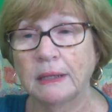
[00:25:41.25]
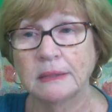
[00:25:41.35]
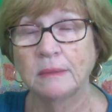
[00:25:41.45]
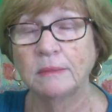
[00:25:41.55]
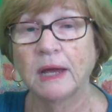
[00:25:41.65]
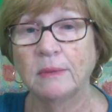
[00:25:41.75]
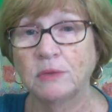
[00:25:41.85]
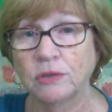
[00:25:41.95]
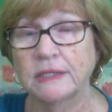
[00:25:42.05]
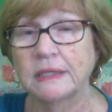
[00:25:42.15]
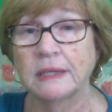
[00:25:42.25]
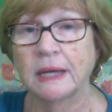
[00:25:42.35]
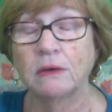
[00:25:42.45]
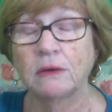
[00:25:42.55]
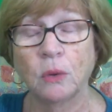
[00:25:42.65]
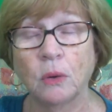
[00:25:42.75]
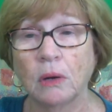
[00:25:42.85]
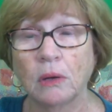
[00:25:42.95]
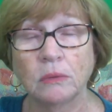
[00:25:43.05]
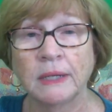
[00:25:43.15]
and sometimes she'll just sit down and do her own